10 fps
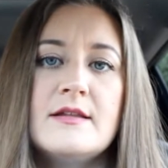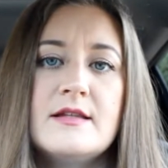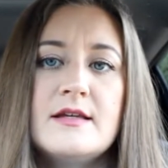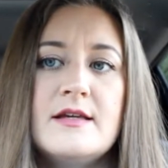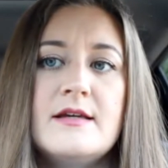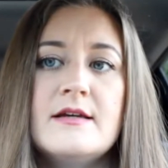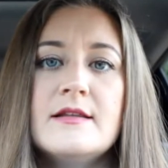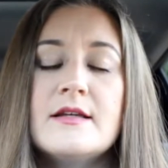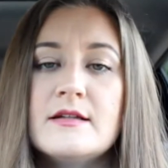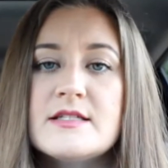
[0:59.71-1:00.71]
the
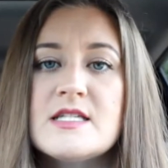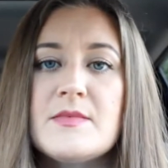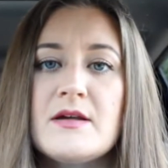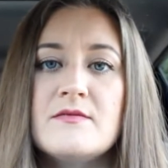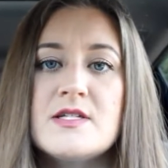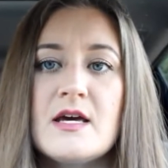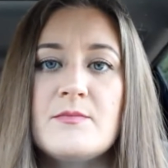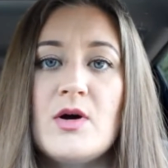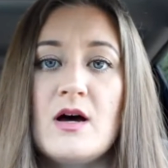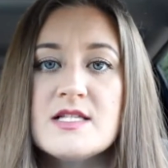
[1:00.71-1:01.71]
littlest amount of
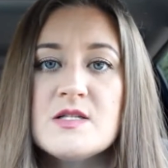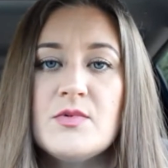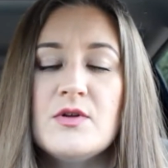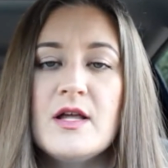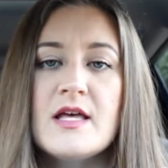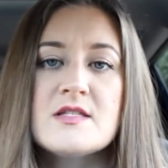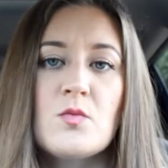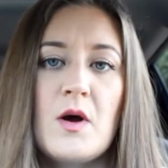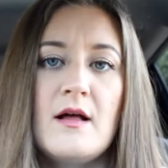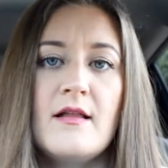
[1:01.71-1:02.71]
debt possible
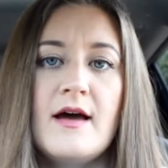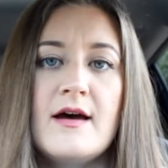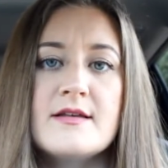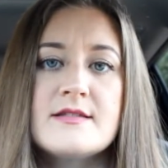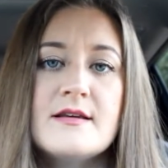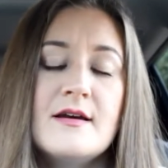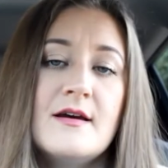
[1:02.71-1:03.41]
as well as